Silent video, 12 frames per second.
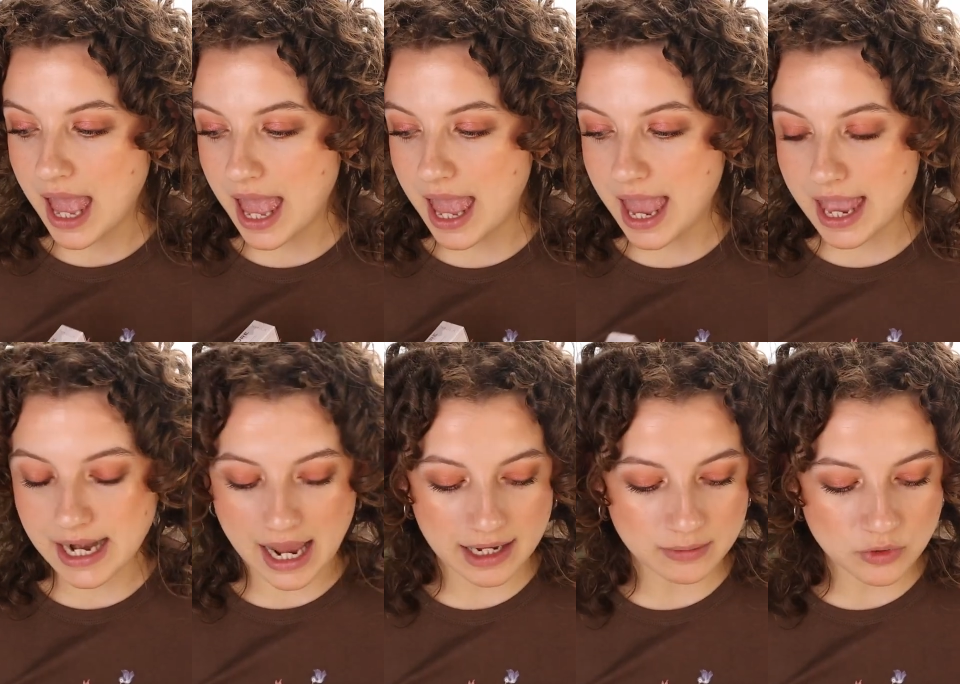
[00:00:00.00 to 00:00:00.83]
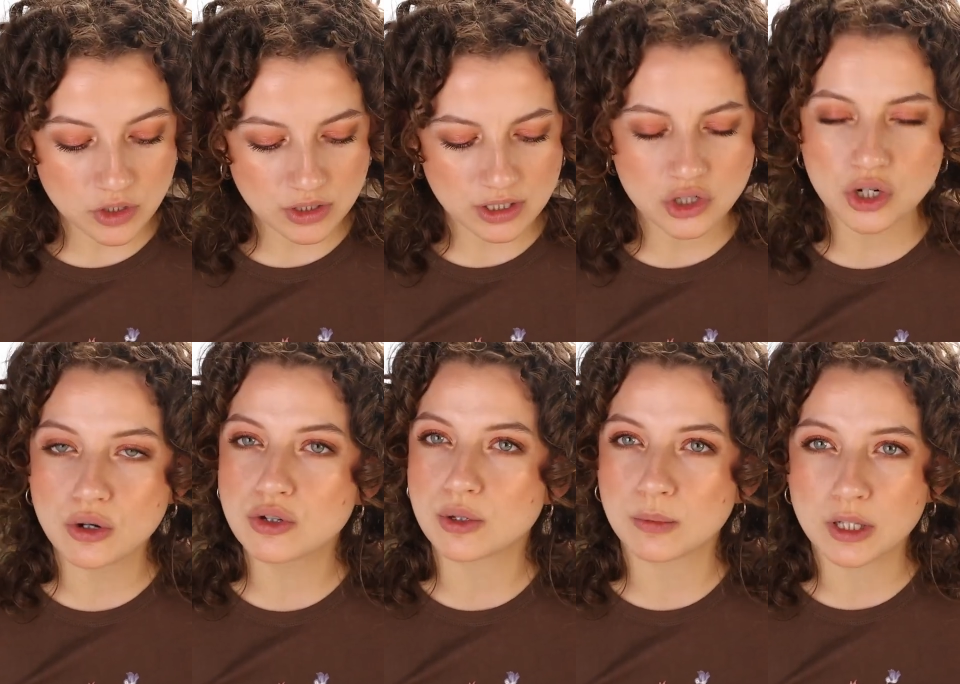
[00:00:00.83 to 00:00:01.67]
And I'm just gonna show
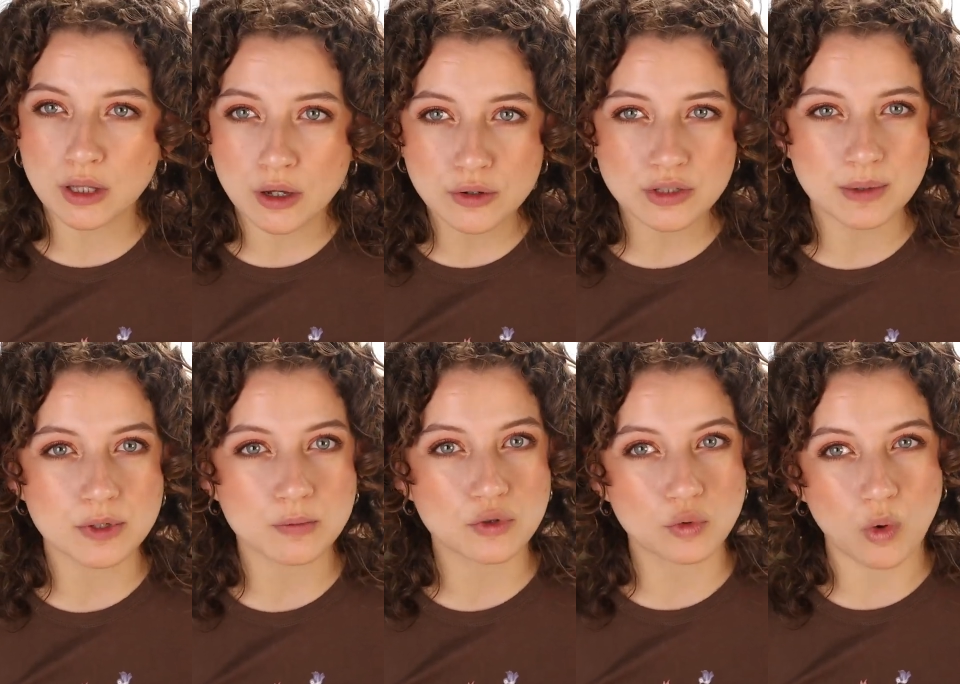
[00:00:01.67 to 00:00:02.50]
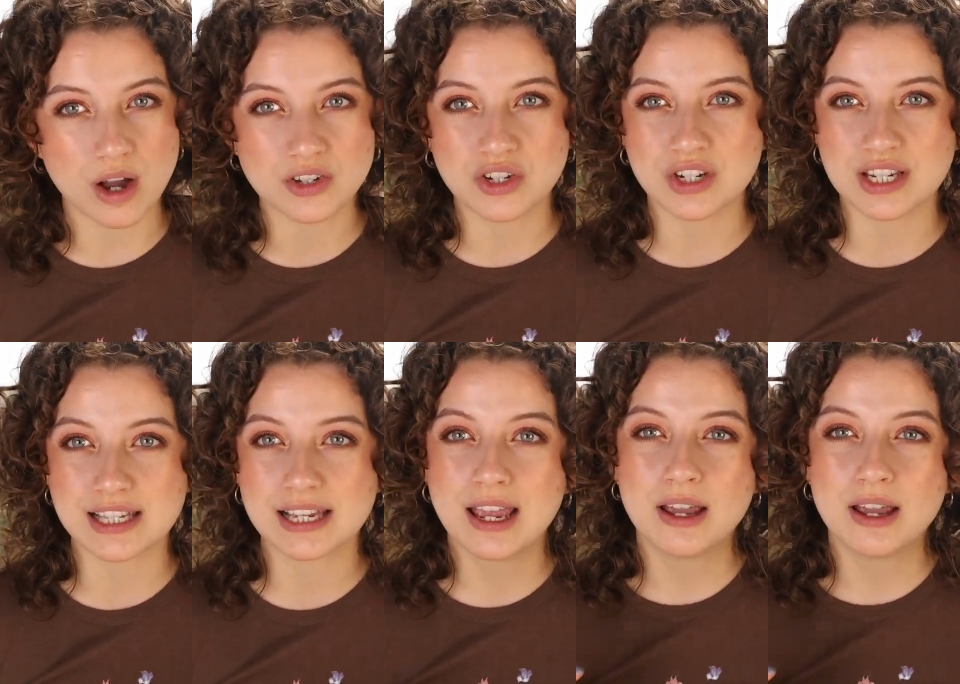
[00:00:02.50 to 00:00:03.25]
you some close-up, some swatches.